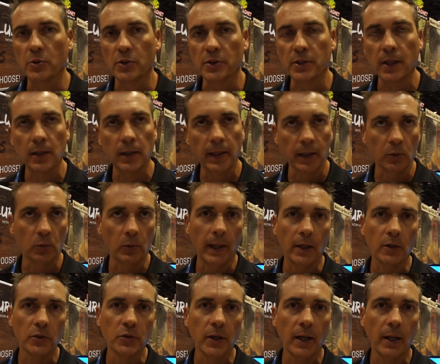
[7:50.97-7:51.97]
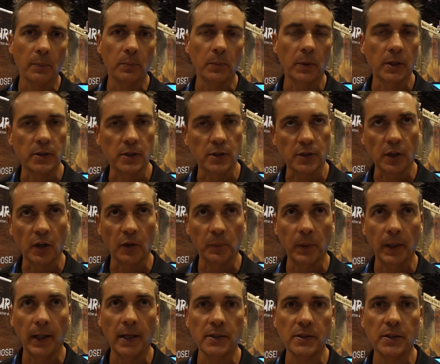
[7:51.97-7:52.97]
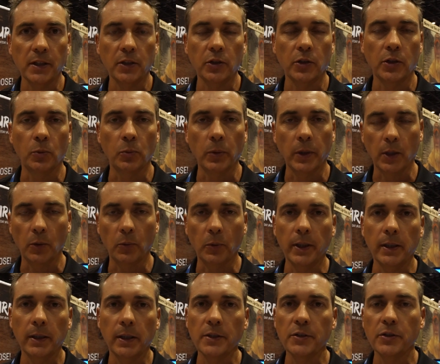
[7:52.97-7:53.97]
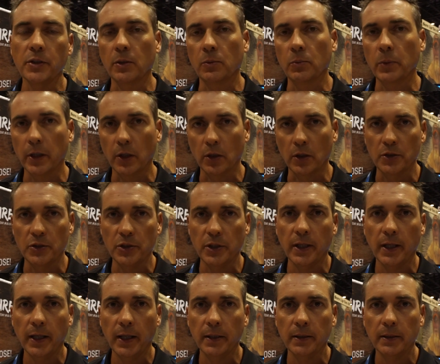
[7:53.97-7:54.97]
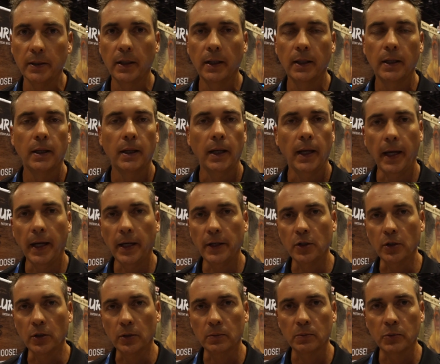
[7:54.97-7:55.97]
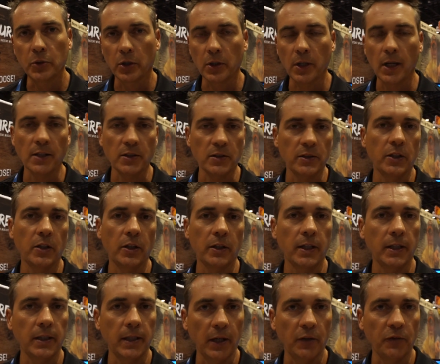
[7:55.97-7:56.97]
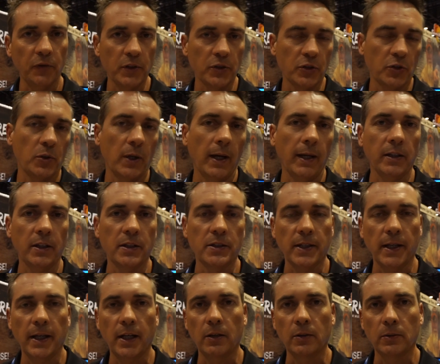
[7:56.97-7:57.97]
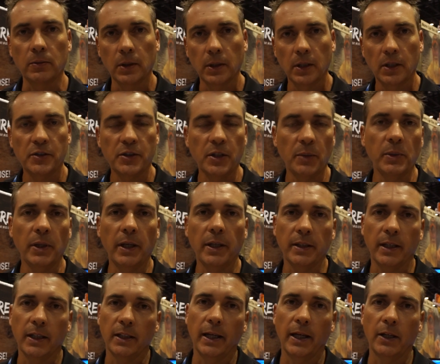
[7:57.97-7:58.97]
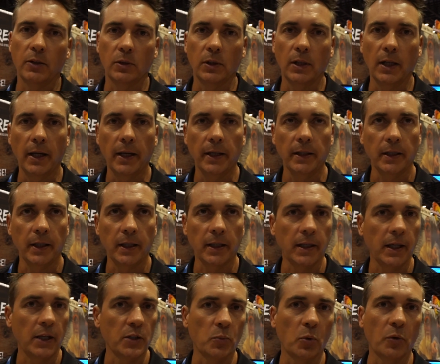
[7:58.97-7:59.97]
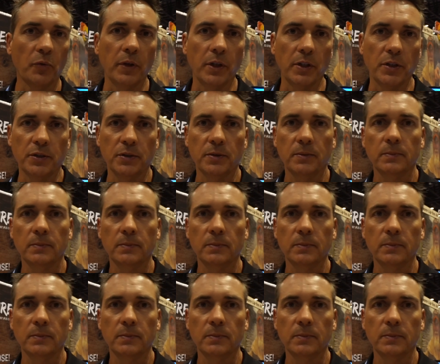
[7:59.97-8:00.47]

So it's kind of like a rattle trap, but it's a soft plastic. You can rig it weedless, you can rig it on jig hit, and you're constantly gonna get that fish attracting sound, stimulate that lateral line, and catch more fish.